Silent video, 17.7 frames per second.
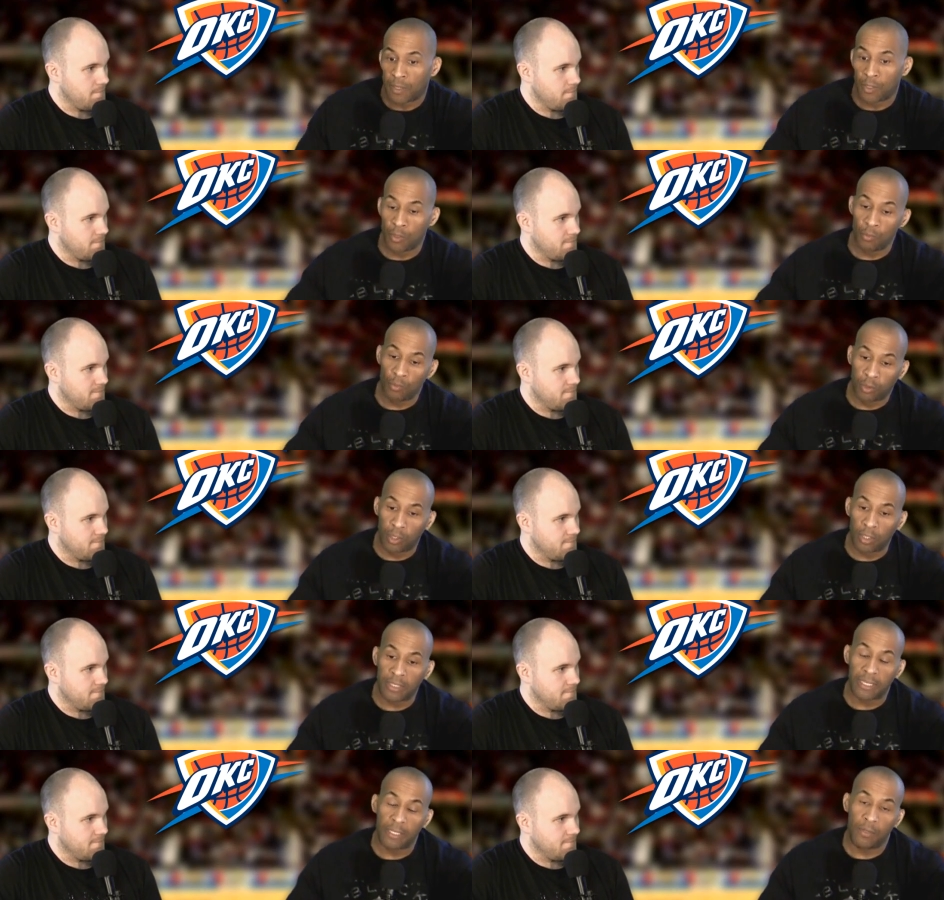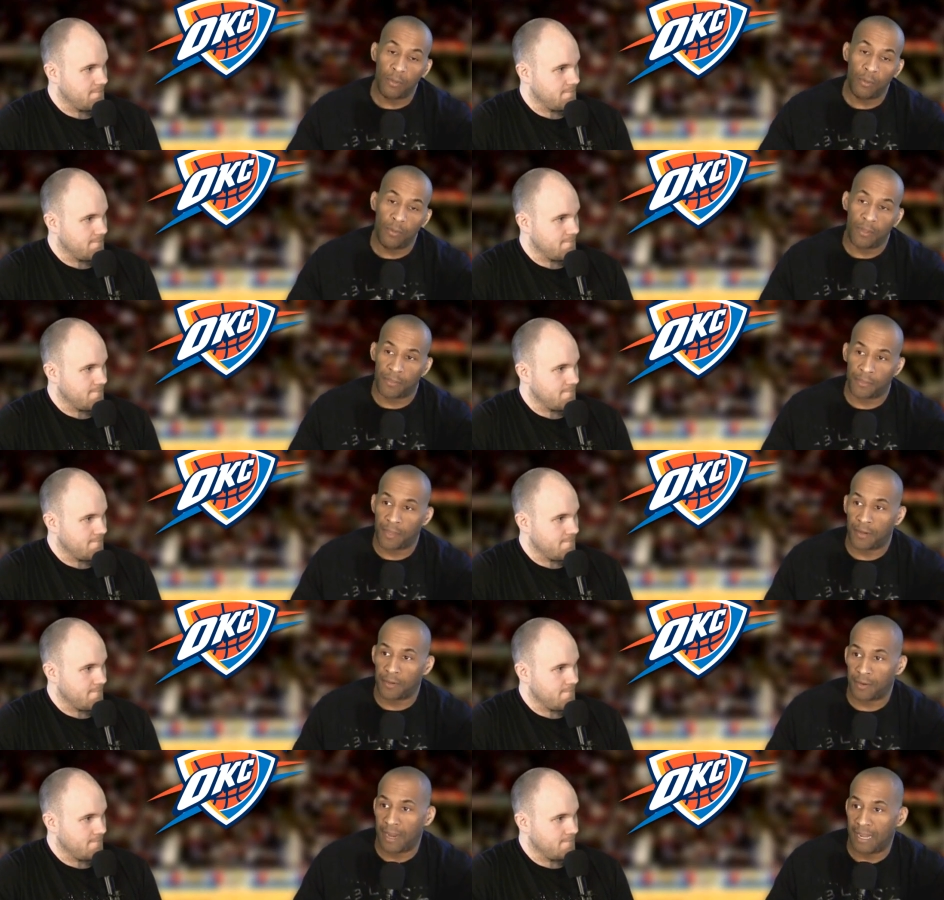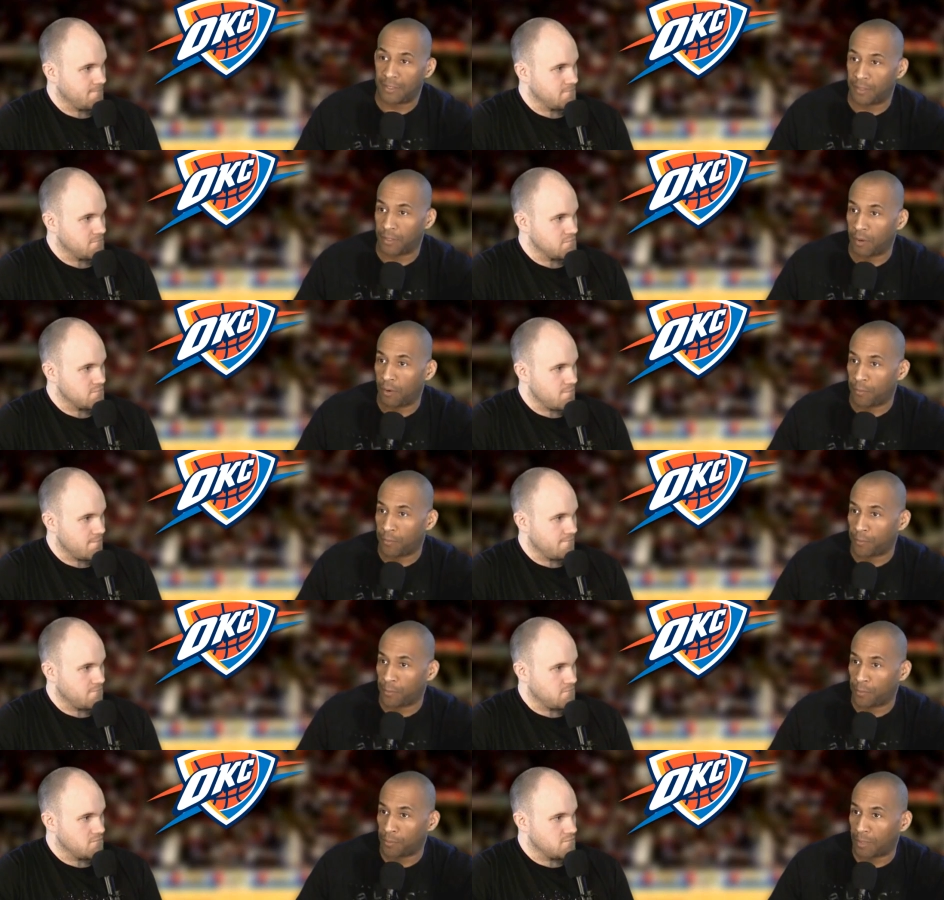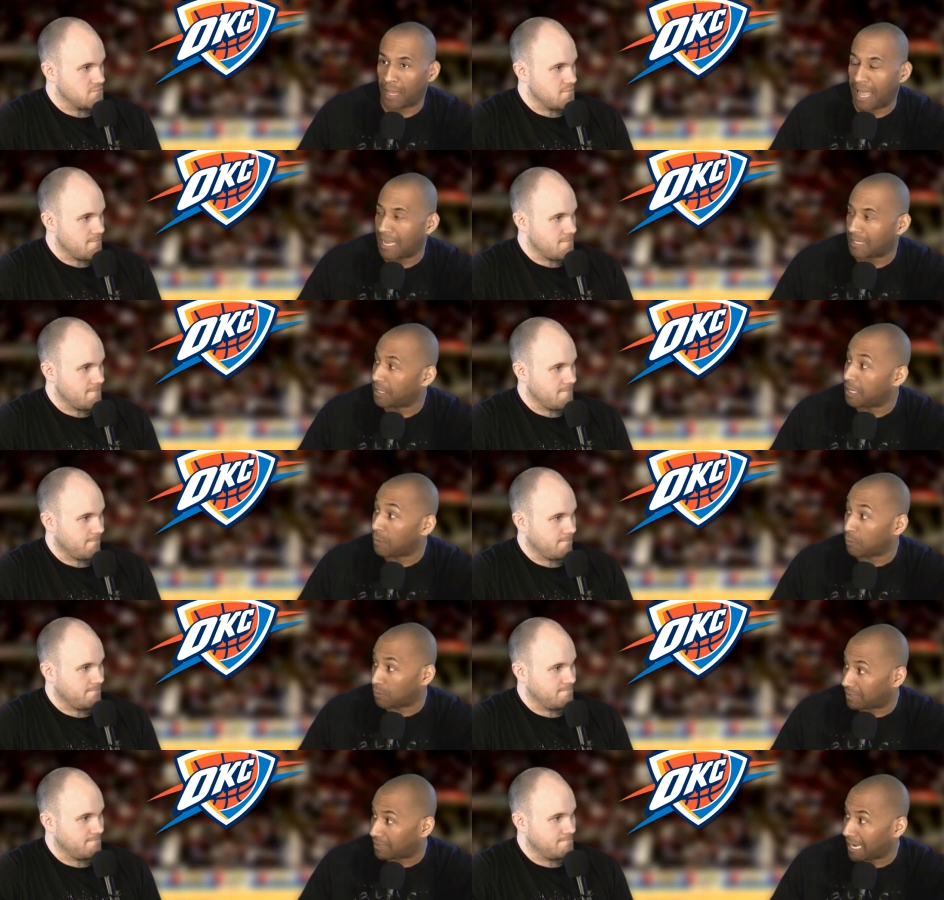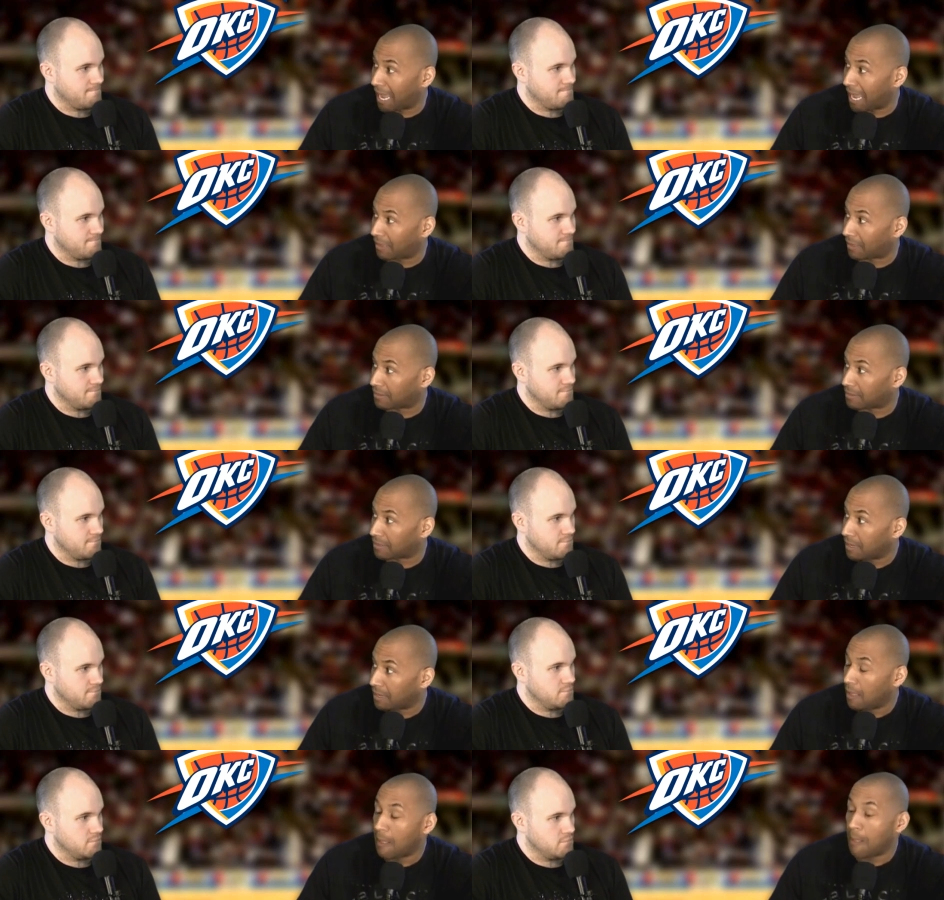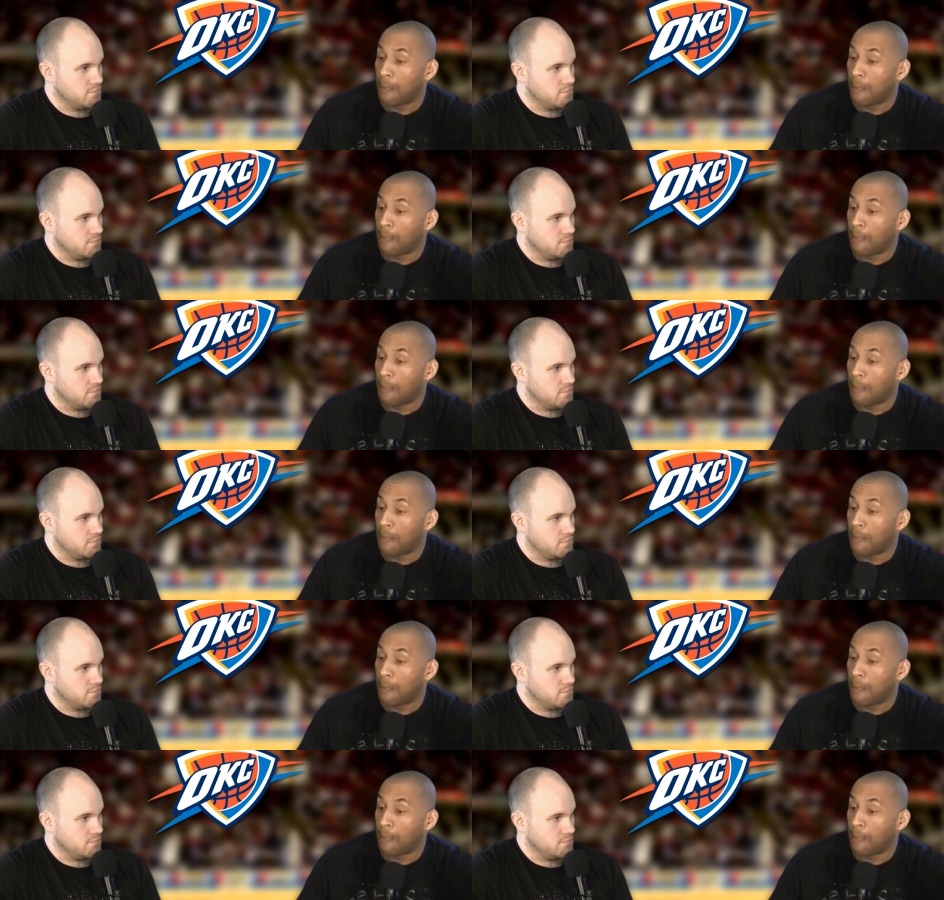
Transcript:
Speaker 1: You look at who the Thunder had to go through last year. It was Dallas.